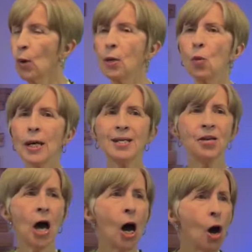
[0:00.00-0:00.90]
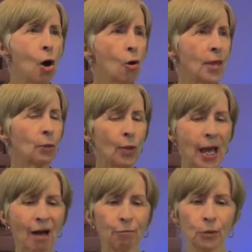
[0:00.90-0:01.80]
And when we know
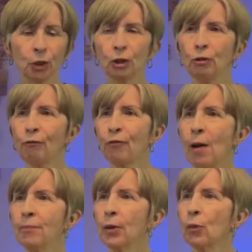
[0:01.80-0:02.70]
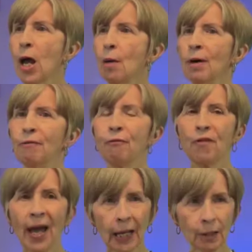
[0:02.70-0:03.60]
that we have moved from the realm
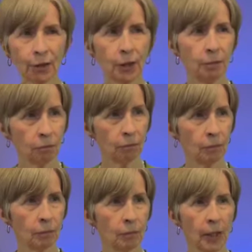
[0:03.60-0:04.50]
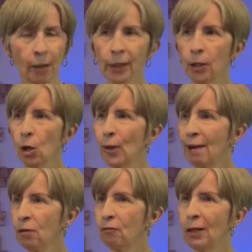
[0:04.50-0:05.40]
of faith, how many
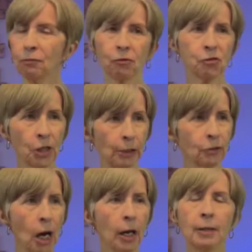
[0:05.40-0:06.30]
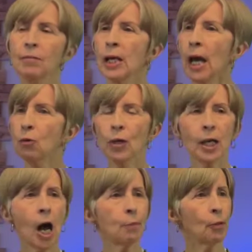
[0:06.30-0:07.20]
know we have the faith of the Son of God, and
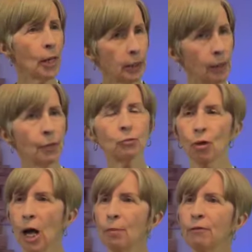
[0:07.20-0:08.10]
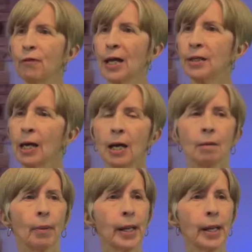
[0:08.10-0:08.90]
we operate in the realm of faith,